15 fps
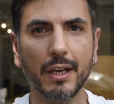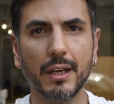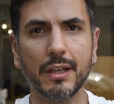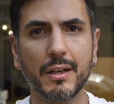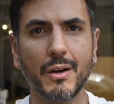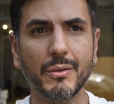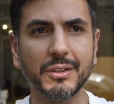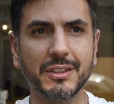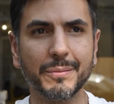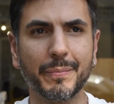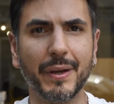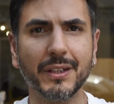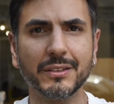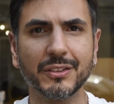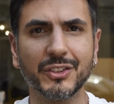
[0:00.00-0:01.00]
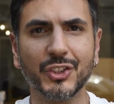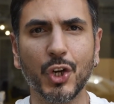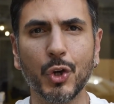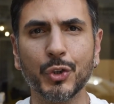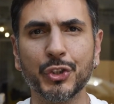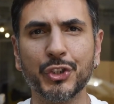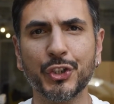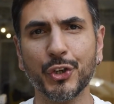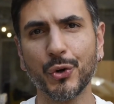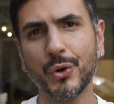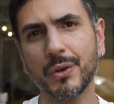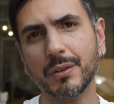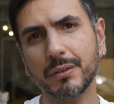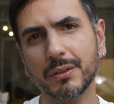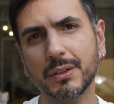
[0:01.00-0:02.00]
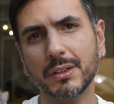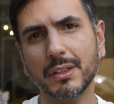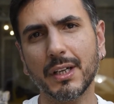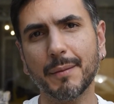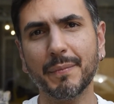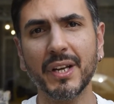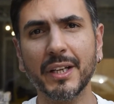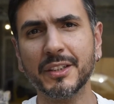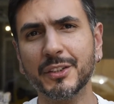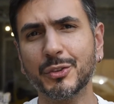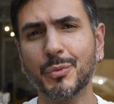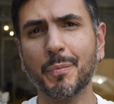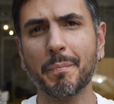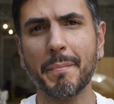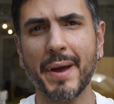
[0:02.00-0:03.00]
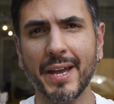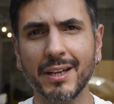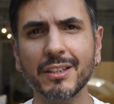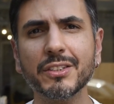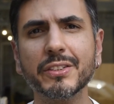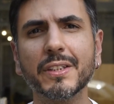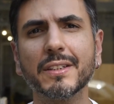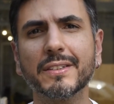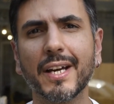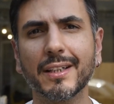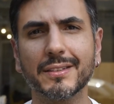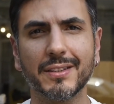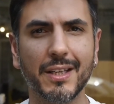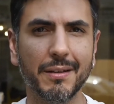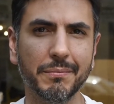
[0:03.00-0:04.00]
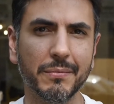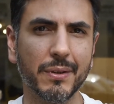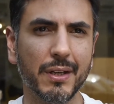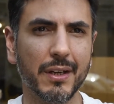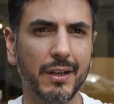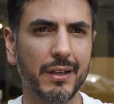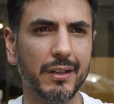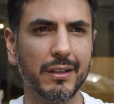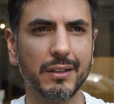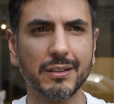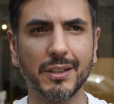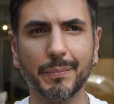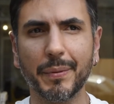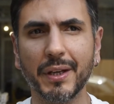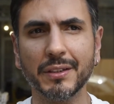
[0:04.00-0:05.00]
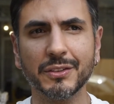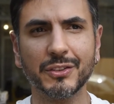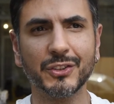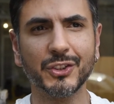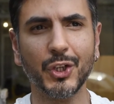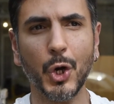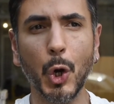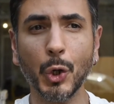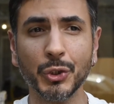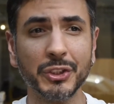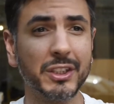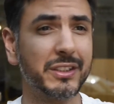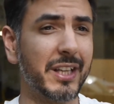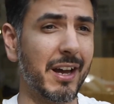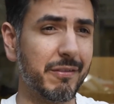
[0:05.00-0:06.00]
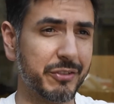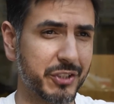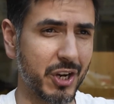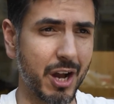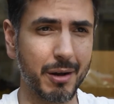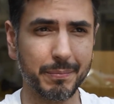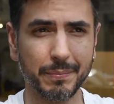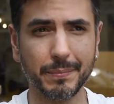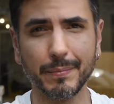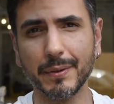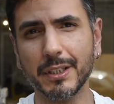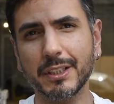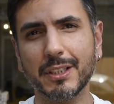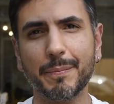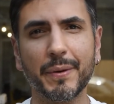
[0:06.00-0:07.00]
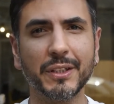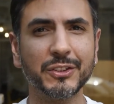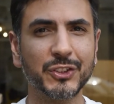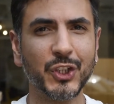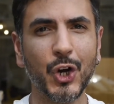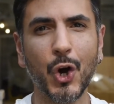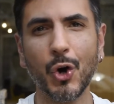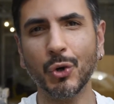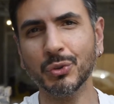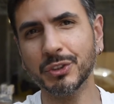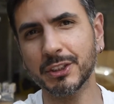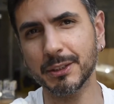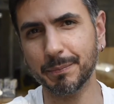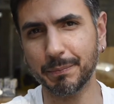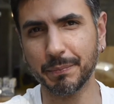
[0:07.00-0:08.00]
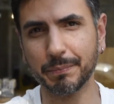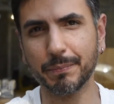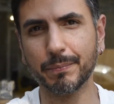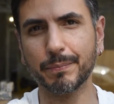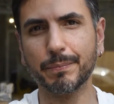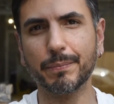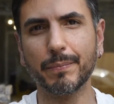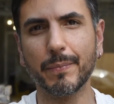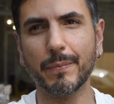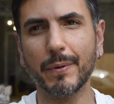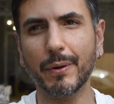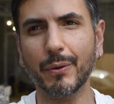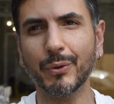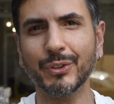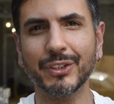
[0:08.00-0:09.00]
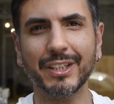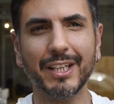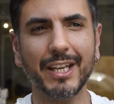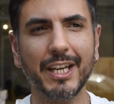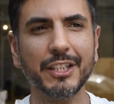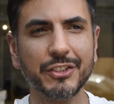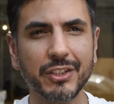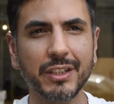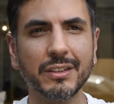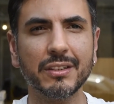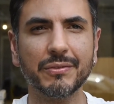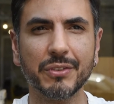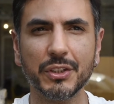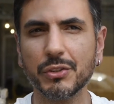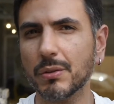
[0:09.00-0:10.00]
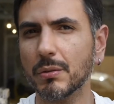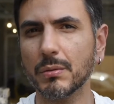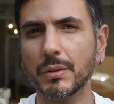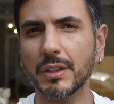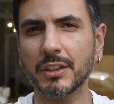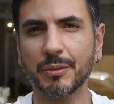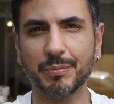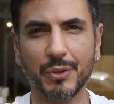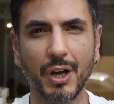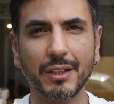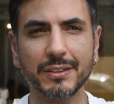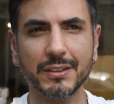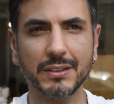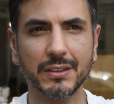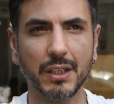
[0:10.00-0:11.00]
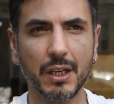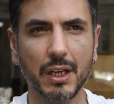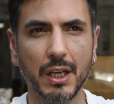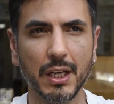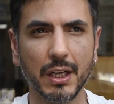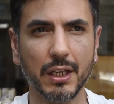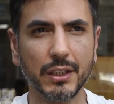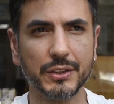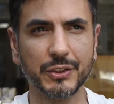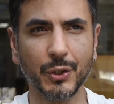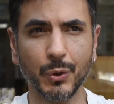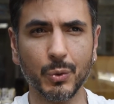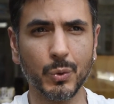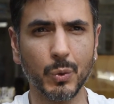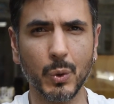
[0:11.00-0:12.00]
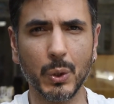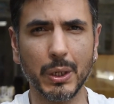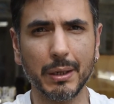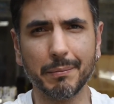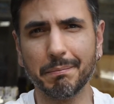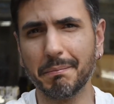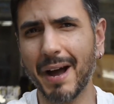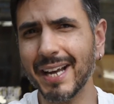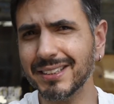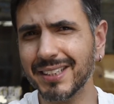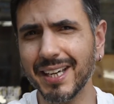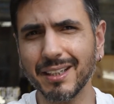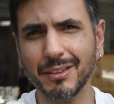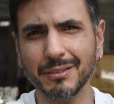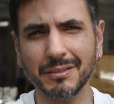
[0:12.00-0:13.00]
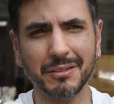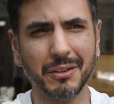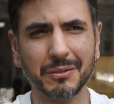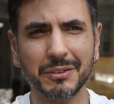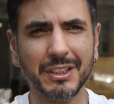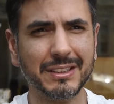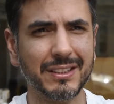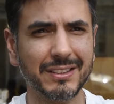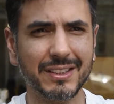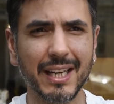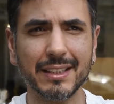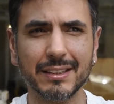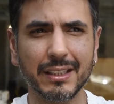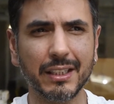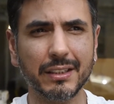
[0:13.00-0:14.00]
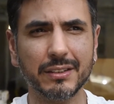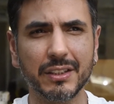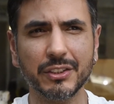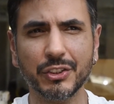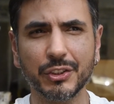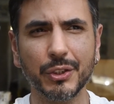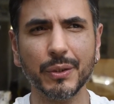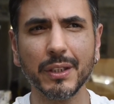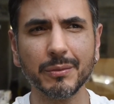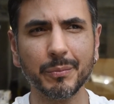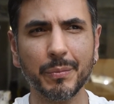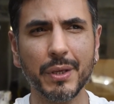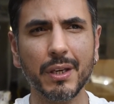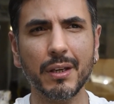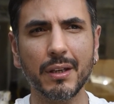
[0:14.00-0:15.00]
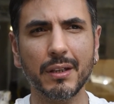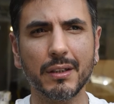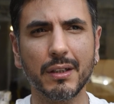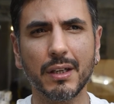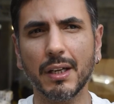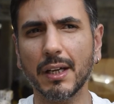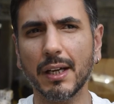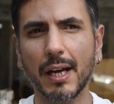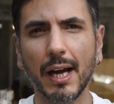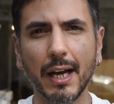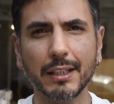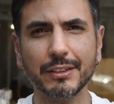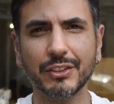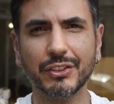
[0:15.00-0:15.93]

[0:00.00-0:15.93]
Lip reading: It always depends on your ability to manage a tech team. It depends on the dev shop. It depends on each individual in the process. So my take on this is that this shouldn't be a